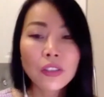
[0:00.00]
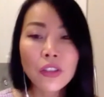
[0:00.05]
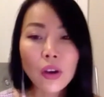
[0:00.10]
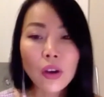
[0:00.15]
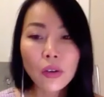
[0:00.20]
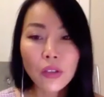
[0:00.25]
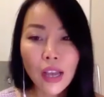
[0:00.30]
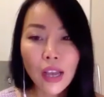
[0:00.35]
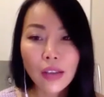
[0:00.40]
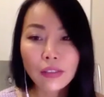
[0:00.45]

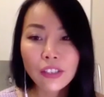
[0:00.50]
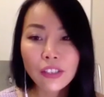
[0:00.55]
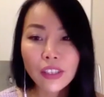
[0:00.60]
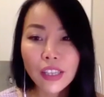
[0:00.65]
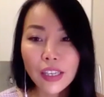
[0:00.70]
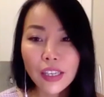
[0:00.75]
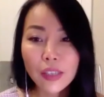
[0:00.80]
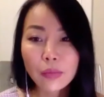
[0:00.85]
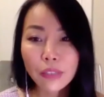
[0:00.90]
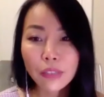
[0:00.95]
No, you have
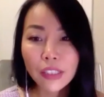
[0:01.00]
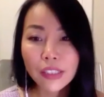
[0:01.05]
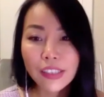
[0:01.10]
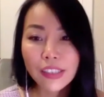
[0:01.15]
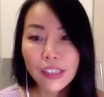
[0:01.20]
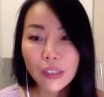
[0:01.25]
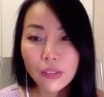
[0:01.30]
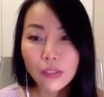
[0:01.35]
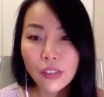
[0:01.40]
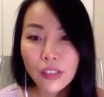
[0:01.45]
to get it
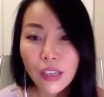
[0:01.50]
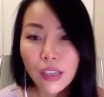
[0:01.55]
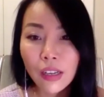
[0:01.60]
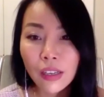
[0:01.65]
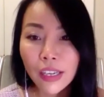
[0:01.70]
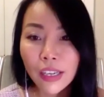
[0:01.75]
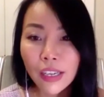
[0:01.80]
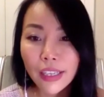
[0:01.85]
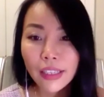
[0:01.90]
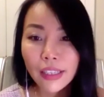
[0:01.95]
print out.
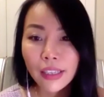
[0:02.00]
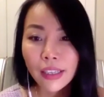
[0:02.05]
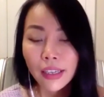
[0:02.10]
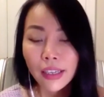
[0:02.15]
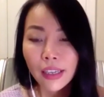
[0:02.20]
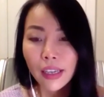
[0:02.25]
All right.